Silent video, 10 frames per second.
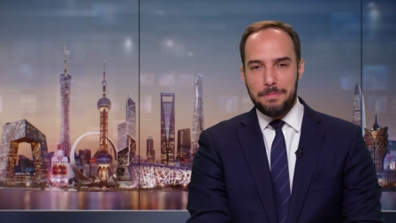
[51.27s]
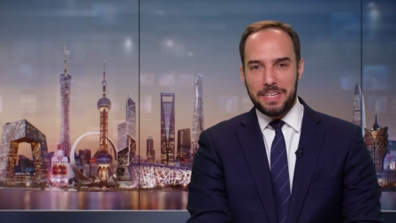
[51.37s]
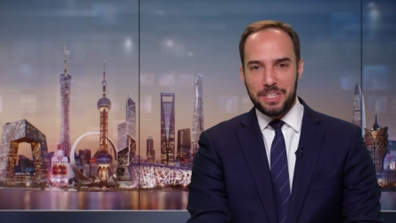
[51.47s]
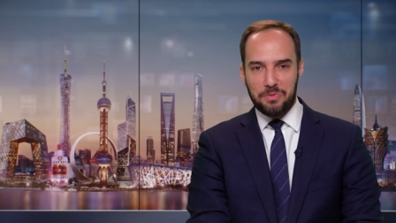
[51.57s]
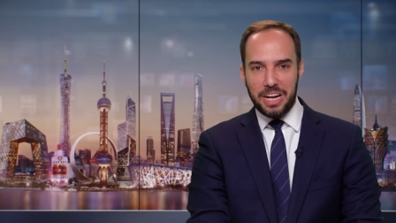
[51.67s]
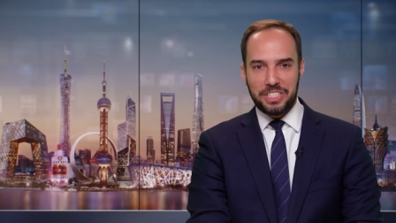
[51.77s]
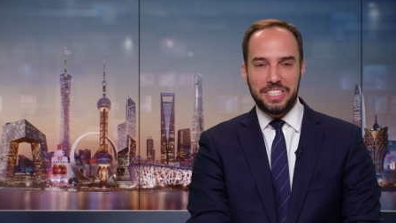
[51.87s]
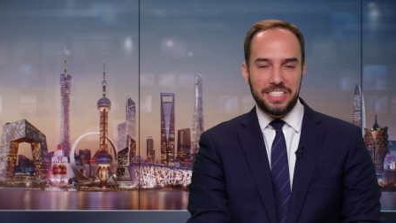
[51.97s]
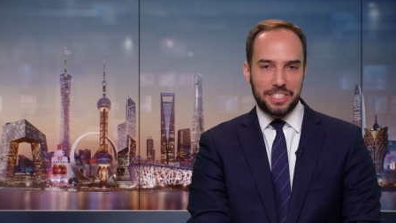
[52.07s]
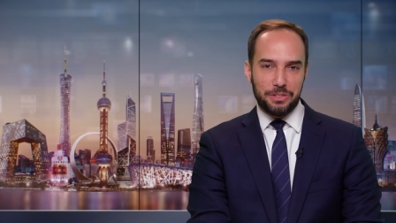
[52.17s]
because Russia
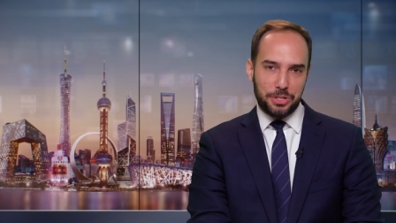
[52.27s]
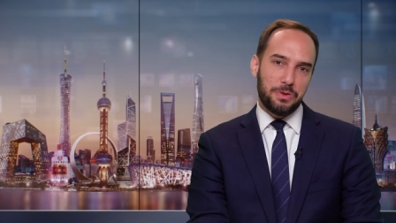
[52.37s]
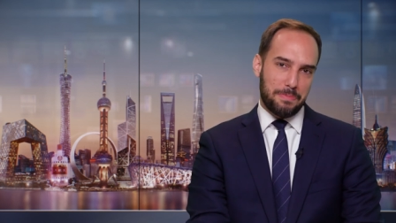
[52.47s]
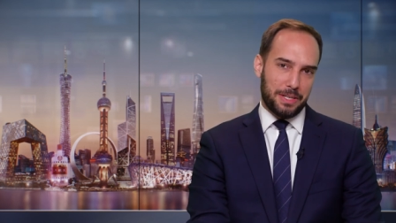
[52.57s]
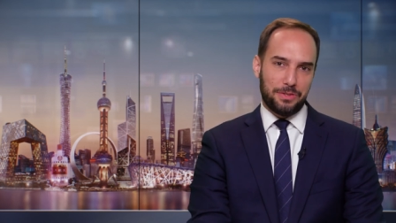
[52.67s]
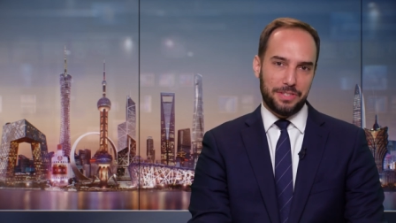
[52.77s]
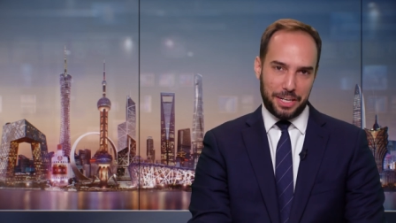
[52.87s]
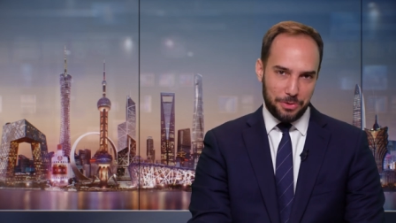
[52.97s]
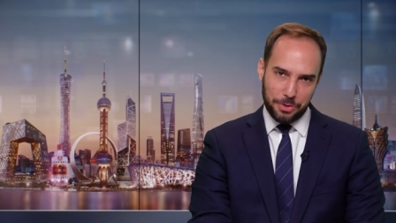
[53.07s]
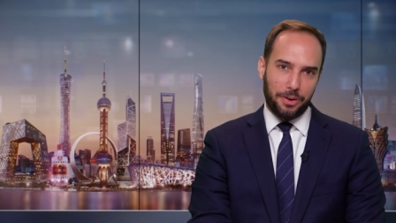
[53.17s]
is still shooting missiles
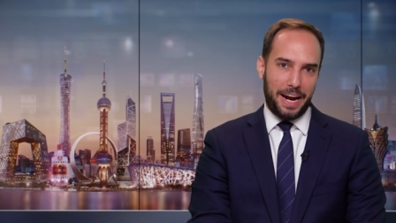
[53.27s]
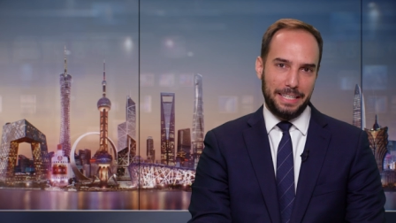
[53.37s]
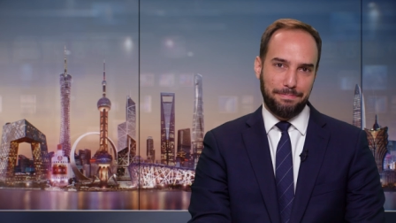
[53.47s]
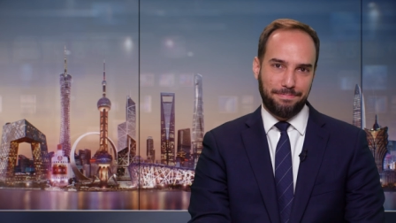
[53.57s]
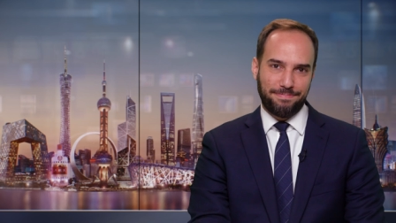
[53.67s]
at Ukraine.